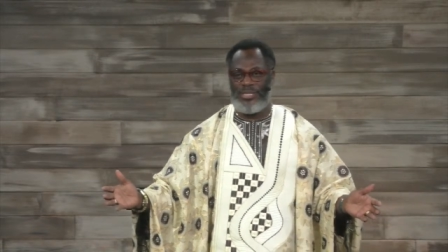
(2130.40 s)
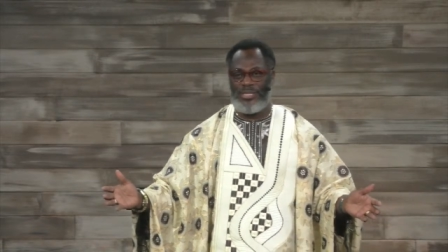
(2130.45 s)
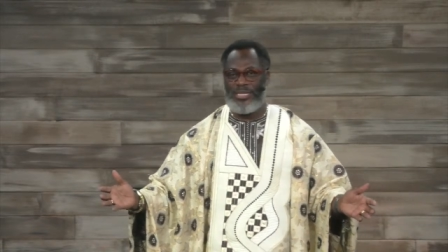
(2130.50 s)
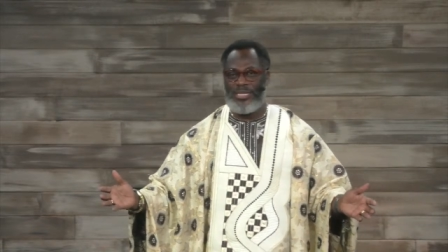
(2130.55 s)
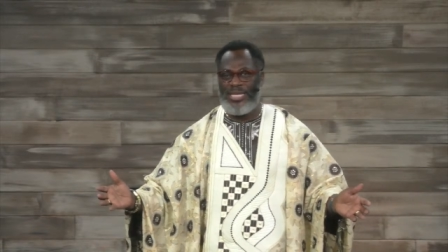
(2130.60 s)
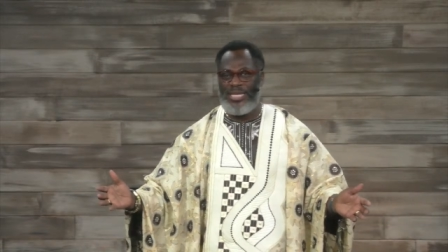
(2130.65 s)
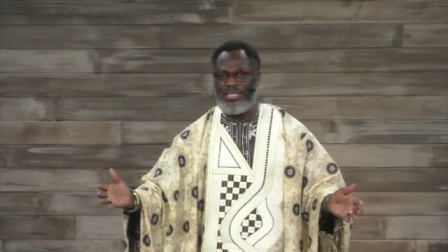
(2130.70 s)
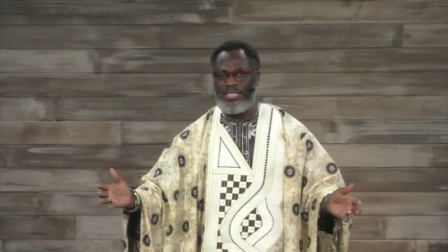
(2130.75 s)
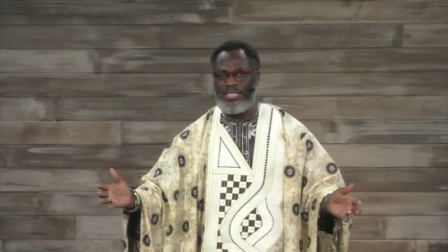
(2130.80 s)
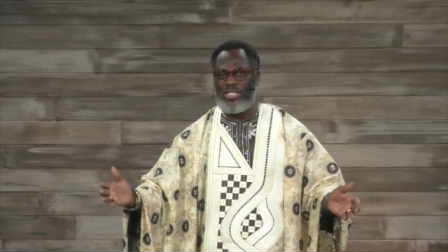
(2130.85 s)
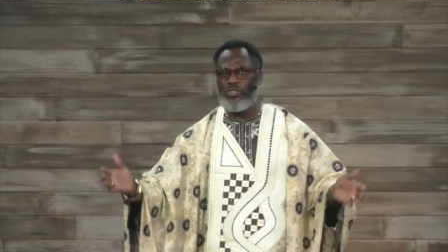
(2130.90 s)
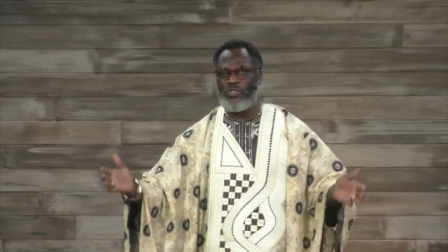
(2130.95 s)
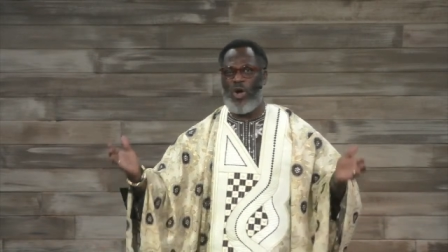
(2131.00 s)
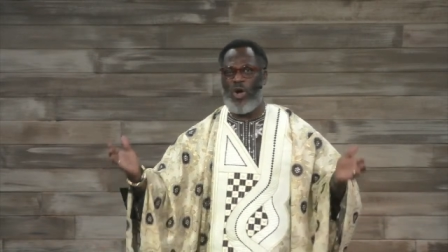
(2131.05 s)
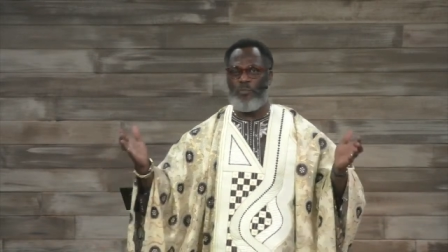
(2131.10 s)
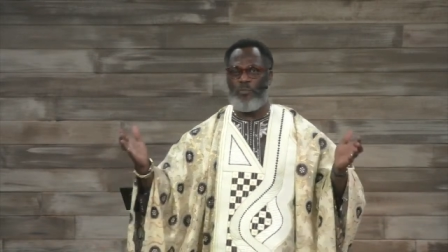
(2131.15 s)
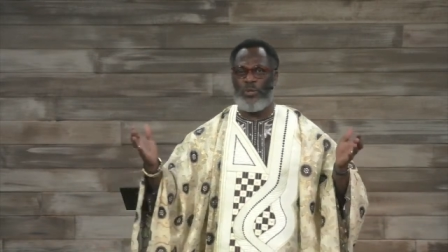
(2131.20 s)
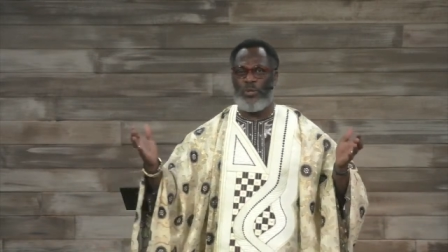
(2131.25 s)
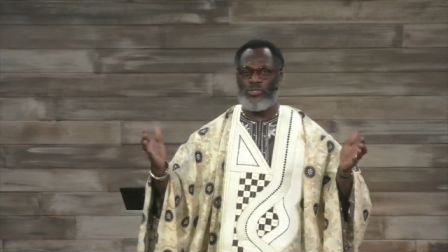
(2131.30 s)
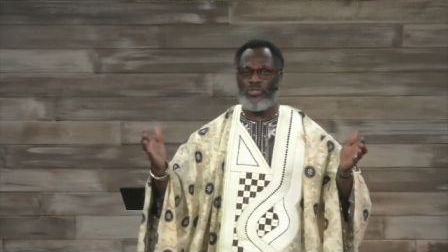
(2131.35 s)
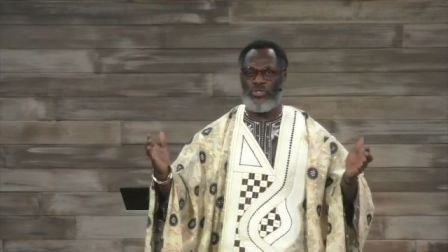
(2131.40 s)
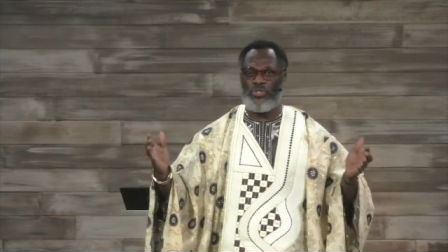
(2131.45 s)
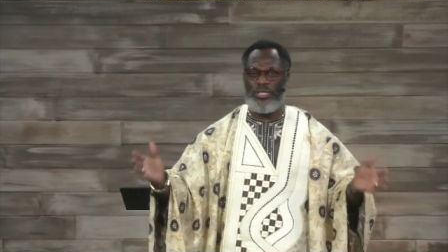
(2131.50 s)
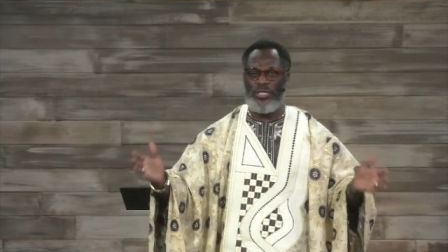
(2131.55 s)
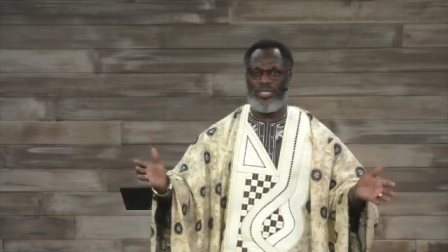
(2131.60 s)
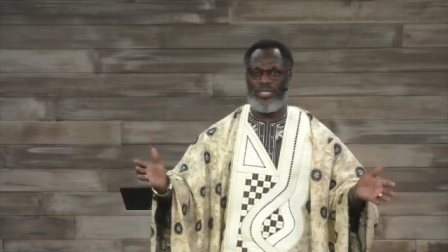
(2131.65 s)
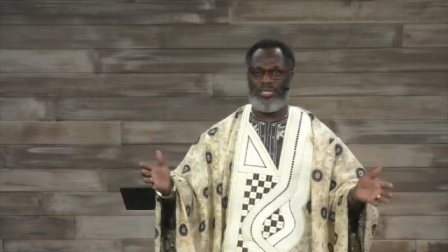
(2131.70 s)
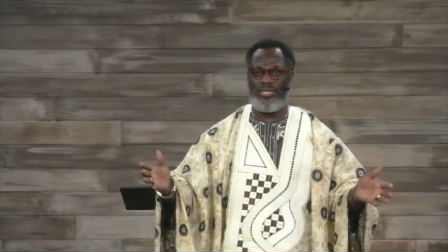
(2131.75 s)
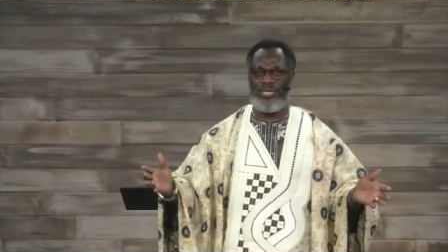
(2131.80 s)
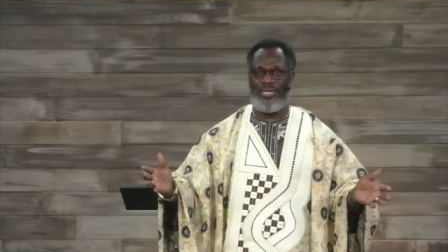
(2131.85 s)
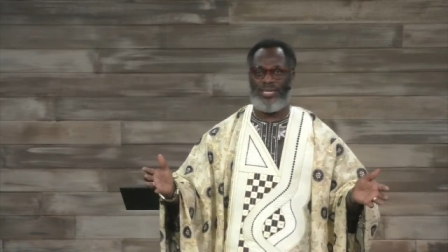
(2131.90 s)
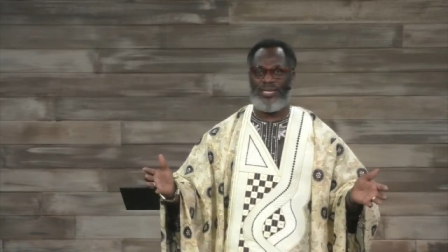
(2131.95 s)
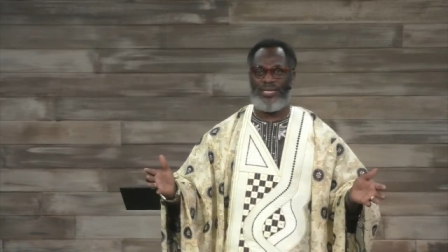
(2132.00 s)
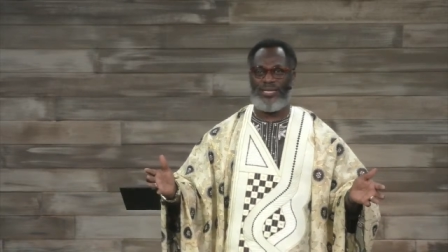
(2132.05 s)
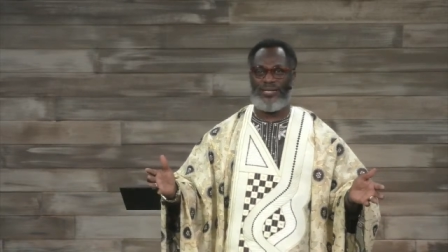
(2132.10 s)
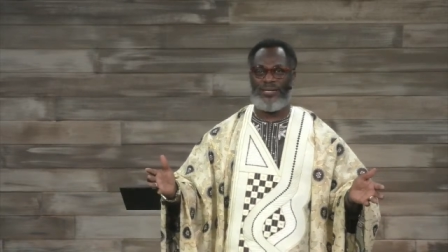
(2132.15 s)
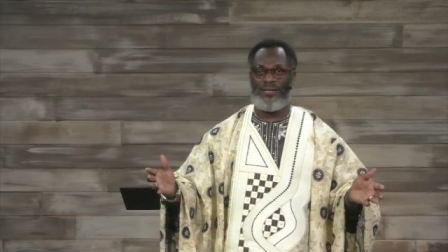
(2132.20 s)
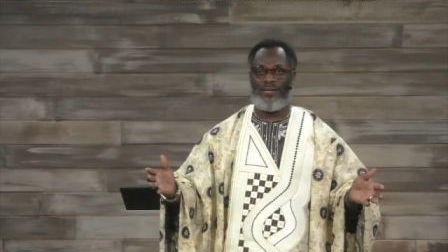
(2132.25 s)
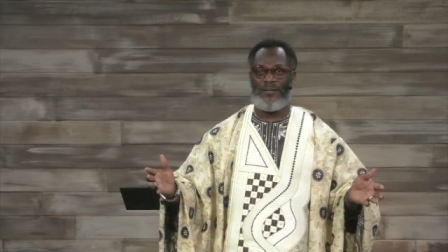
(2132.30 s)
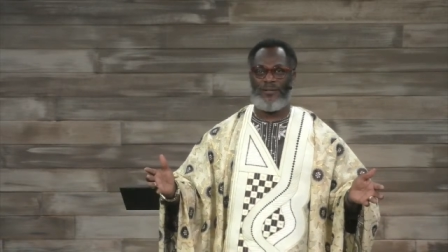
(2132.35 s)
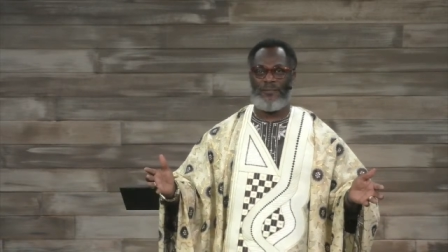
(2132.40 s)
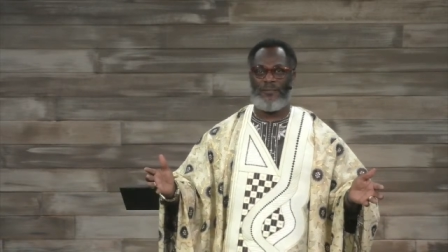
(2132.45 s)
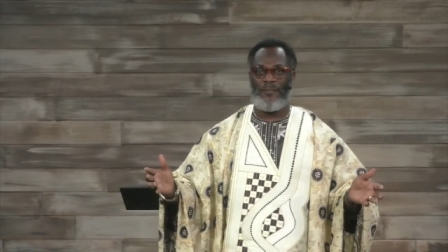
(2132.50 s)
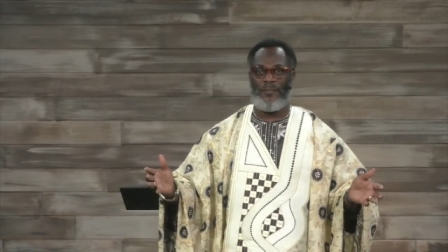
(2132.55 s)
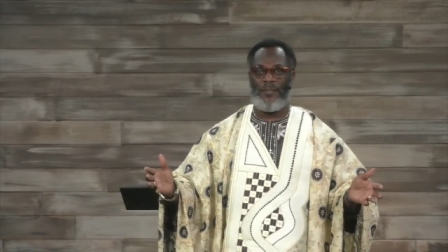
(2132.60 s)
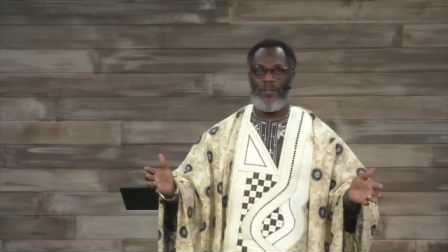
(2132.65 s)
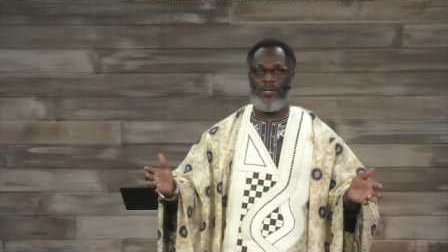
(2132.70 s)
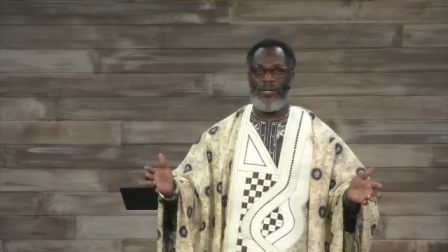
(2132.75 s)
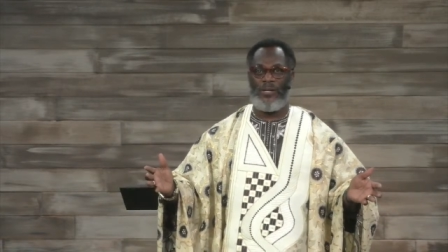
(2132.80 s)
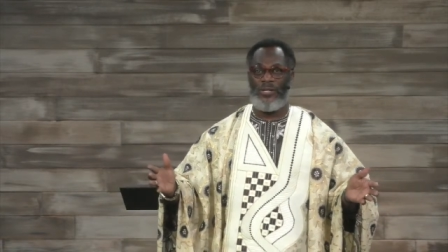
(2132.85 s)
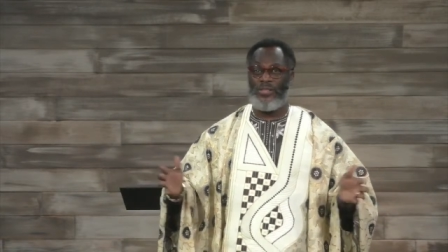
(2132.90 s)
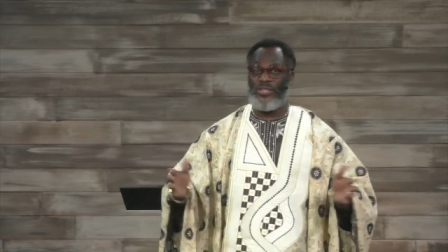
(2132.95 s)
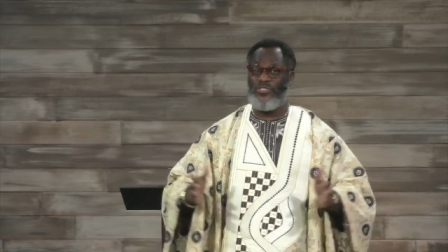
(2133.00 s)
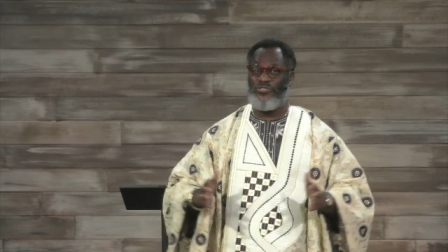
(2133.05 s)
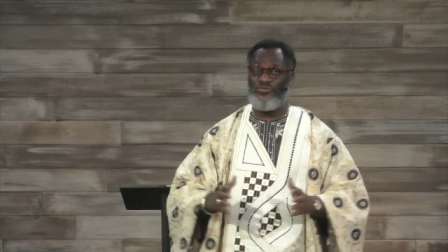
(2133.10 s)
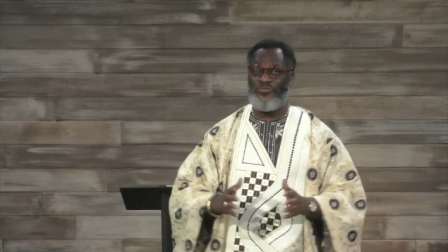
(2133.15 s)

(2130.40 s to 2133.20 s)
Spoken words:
This is opportunity. The